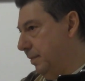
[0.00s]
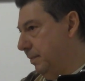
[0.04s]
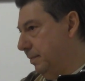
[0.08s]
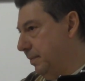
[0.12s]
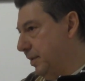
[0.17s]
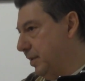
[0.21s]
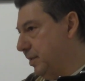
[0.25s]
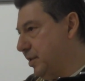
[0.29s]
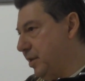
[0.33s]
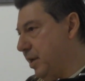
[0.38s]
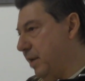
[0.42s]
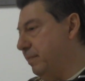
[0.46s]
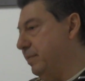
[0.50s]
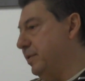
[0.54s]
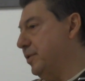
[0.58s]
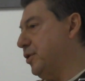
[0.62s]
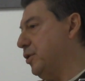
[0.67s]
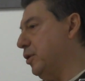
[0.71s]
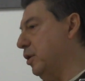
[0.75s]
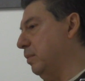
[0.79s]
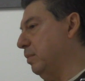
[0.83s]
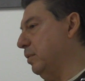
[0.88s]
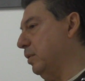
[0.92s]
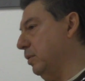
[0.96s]
Because I've been
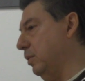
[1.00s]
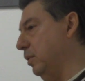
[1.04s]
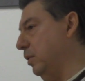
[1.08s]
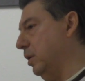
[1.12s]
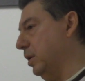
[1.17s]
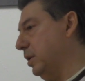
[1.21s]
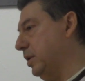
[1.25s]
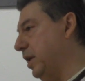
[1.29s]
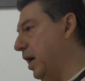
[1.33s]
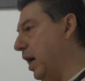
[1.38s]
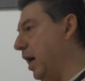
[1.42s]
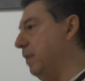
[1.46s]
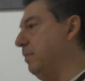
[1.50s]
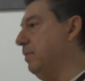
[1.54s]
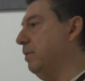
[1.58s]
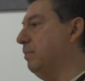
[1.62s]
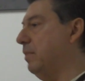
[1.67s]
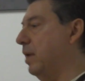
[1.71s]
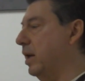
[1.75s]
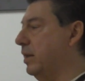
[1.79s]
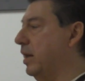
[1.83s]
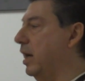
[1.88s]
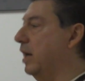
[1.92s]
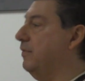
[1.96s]
sober a long time and
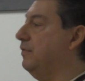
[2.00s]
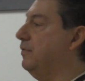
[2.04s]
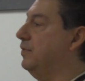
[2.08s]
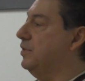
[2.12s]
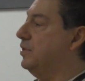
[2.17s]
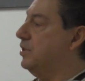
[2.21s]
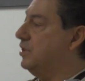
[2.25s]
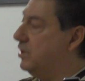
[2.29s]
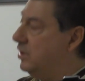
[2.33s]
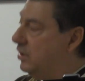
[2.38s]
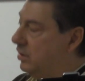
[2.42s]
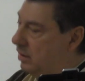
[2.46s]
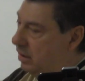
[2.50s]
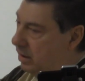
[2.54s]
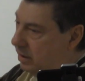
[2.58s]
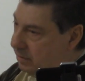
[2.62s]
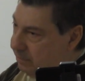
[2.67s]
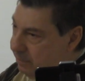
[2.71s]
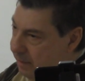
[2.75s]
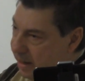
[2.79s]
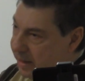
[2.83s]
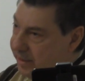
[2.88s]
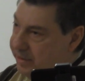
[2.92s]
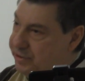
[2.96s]
my life is still
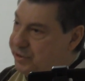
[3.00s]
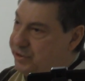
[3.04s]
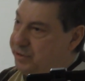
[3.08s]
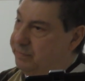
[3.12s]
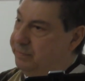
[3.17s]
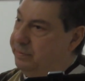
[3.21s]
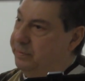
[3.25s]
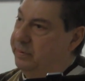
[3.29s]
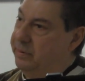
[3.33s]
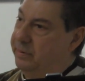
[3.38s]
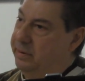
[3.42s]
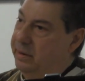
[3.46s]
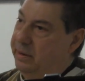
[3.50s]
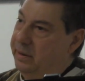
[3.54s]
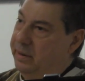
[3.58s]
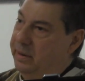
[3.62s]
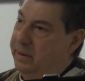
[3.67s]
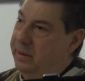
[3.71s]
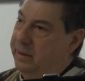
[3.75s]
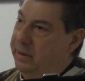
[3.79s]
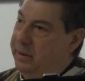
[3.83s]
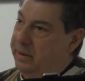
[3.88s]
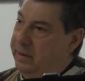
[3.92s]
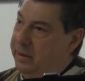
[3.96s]
unmanageable.
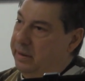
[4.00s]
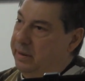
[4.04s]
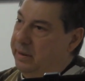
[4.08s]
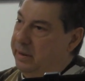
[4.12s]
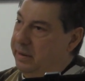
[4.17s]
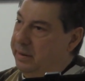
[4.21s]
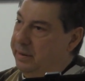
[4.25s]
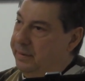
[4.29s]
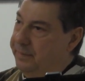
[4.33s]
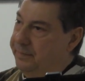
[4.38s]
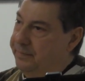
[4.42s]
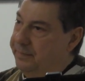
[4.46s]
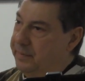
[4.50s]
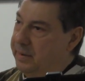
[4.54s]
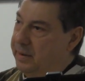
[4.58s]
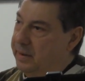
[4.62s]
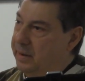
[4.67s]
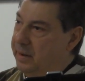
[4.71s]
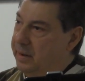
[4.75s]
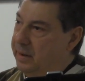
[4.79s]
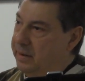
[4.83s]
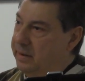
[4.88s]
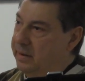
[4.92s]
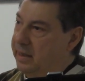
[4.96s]

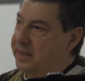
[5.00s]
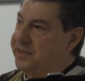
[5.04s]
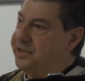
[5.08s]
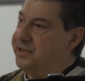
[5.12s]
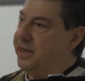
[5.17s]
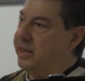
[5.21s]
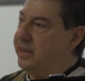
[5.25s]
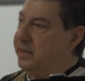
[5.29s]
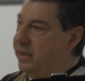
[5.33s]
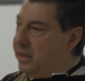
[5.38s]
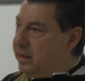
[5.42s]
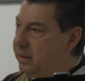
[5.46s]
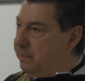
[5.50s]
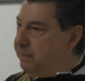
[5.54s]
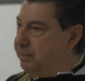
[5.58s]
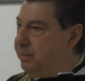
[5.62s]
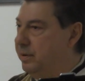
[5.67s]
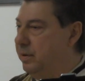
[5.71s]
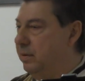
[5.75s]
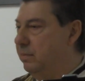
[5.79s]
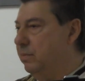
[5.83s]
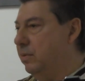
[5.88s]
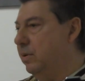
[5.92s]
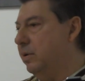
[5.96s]
Unless I get up
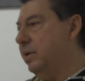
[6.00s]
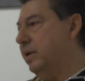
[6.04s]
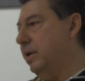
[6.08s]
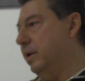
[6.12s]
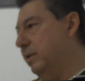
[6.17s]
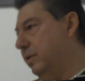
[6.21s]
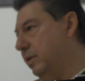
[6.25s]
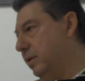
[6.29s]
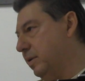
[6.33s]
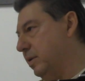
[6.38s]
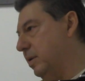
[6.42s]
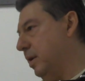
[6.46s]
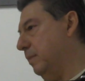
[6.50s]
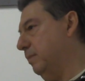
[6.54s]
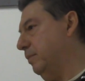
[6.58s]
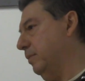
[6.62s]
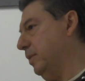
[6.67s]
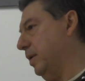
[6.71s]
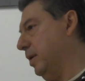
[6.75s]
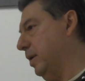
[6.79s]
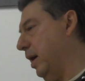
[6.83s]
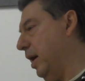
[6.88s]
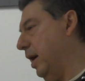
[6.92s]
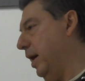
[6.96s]
in the morning and hook up
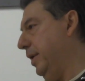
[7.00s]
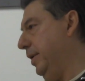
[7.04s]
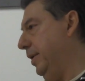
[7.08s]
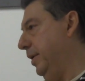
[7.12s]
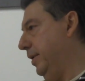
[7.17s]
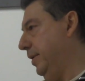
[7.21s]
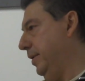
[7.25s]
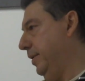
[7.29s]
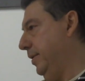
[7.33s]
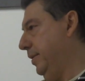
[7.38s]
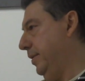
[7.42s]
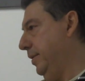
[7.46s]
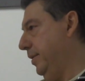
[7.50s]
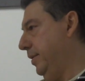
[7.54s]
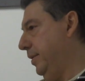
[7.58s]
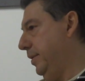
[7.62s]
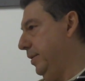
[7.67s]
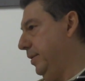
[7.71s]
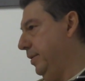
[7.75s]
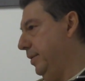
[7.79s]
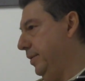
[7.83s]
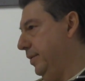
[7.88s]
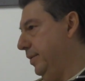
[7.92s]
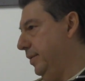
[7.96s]
with God.
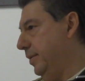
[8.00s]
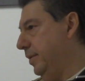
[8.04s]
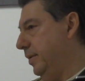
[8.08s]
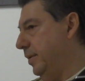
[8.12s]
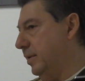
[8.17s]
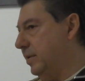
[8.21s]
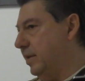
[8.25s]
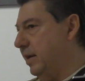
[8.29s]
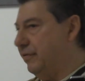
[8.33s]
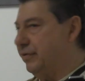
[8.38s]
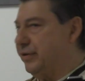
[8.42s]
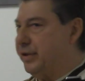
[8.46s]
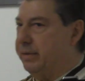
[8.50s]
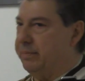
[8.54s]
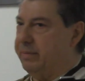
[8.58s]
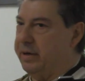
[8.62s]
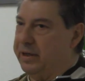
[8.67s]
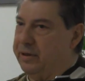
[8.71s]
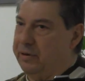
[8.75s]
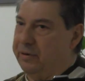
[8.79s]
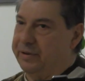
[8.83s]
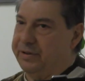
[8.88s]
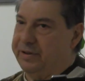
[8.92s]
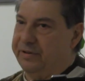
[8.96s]
Left to
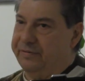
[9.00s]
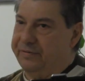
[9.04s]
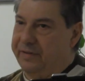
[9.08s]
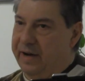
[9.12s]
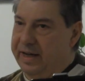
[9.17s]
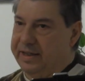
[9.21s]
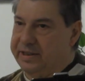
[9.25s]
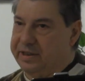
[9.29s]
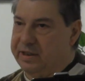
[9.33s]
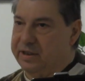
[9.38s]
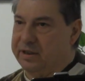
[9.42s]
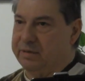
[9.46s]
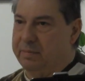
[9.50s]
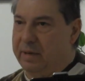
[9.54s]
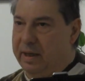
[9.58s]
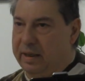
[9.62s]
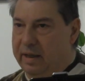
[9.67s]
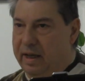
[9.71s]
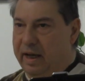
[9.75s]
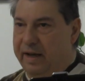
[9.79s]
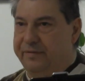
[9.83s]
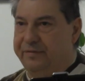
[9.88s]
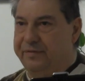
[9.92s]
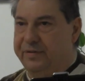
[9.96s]
my own devices, my
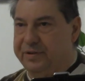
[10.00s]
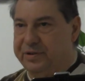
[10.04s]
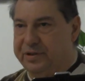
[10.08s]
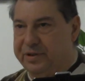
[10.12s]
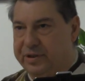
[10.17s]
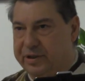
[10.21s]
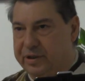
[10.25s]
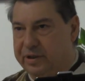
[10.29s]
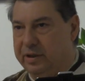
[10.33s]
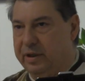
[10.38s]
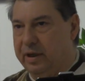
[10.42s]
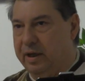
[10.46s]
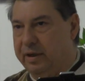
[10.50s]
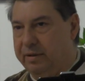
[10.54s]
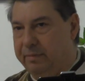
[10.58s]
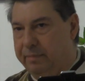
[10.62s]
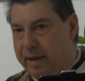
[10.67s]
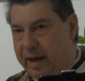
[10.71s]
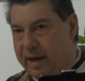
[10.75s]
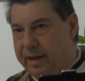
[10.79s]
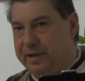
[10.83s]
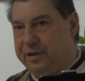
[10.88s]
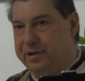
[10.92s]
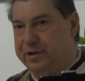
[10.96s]
life is still
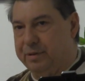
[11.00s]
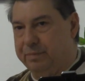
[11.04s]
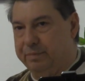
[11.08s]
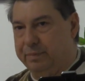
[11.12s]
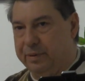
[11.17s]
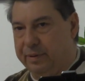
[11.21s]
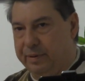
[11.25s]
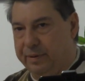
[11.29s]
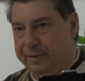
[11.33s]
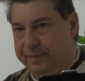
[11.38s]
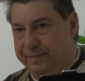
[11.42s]
unmanageable.